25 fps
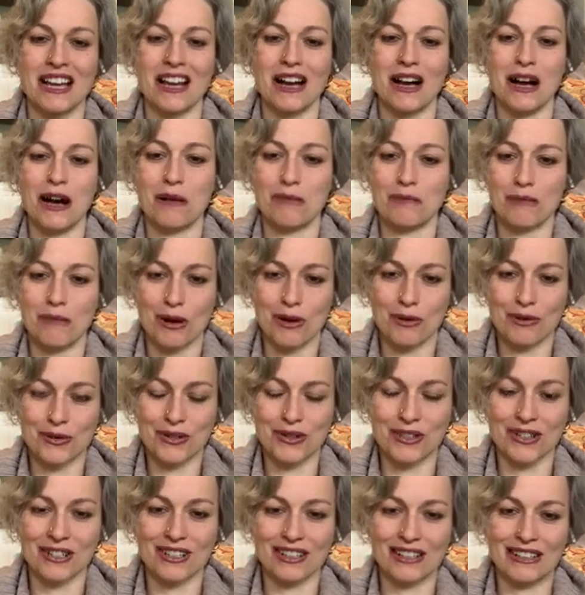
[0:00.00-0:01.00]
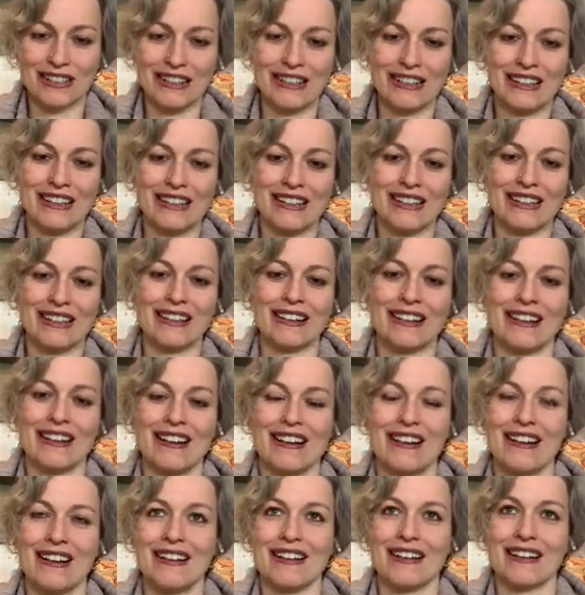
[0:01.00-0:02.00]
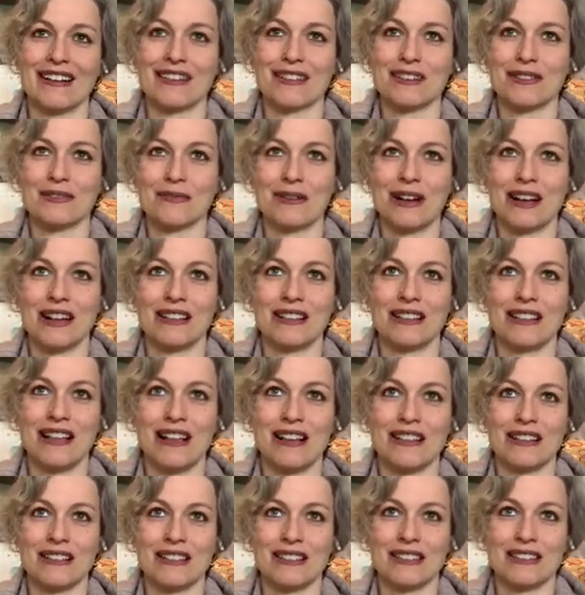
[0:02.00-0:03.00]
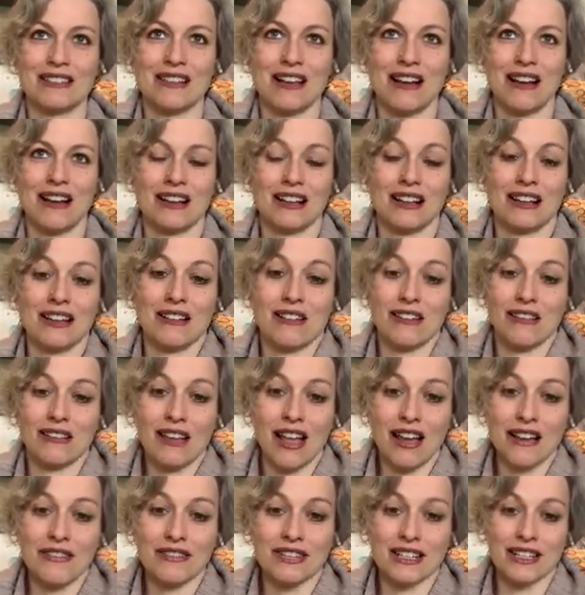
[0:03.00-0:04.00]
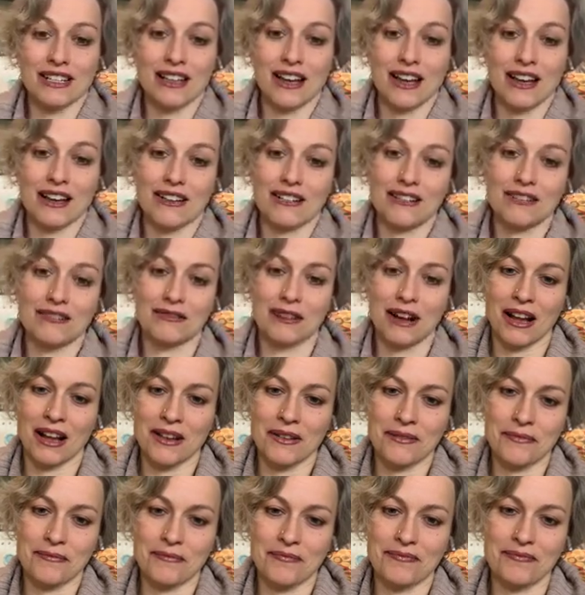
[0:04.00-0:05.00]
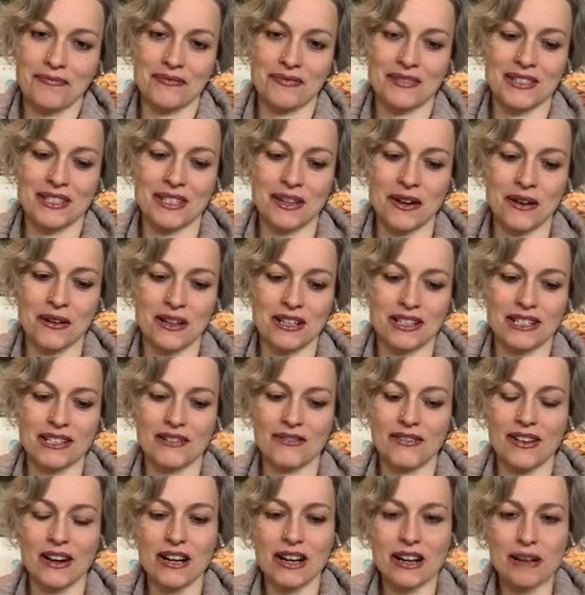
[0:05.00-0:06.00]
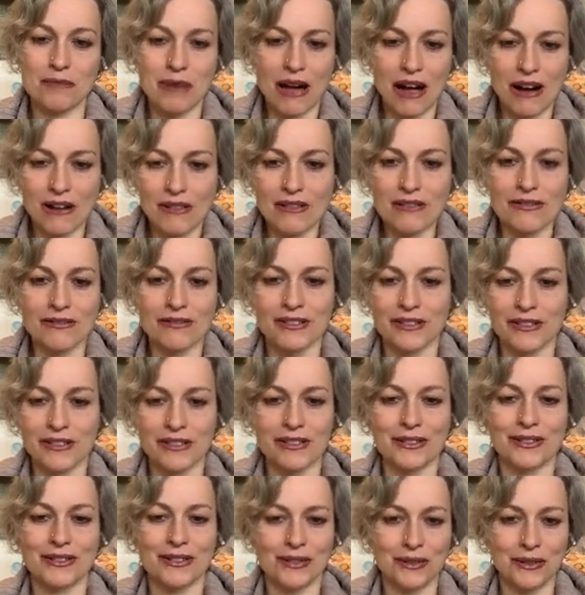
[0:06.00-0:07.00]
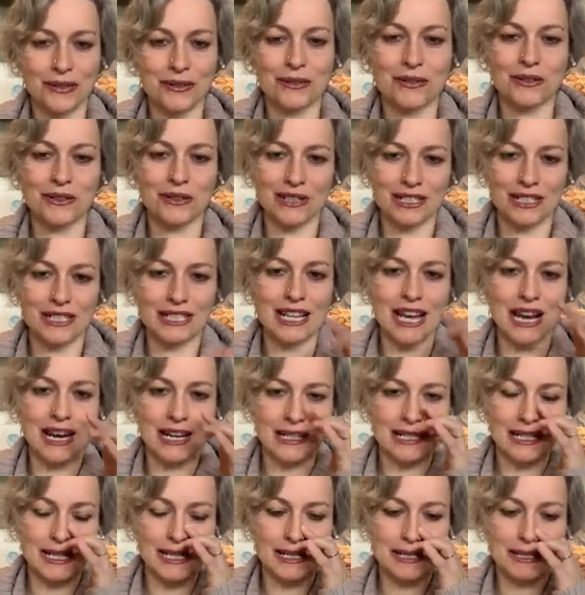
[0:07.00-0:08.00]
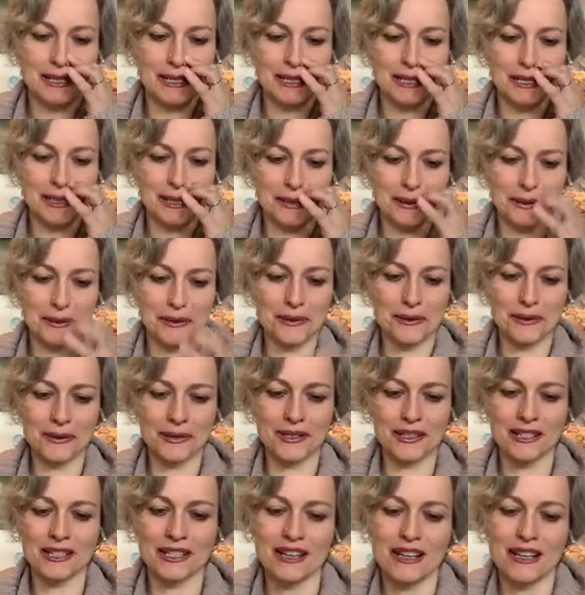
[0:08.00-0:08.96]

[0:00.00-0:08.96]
emotionally, as well as in our lifestyle, right? So it's a very powerful tool and technique to use.